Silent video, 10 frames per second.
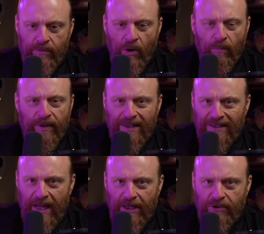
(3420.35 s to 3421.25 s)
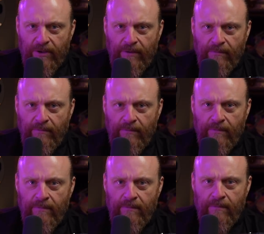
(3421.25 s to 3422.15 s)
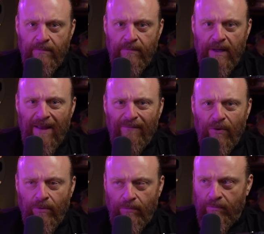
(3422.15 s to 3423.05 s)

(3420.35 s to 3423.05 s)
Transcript: Not with intention, ever.